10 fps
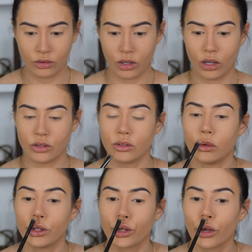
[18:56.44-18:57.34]
I also
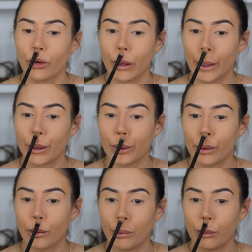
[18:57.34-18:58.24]
want to go
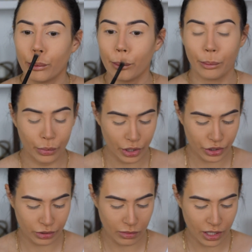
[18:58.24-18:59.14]
under the
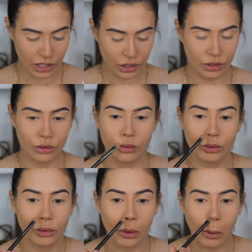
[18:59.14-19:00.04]
bridge of my
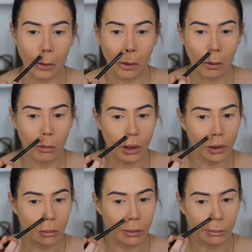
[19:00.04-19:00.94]
nose,
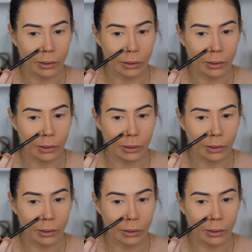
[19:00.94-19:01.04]
base of my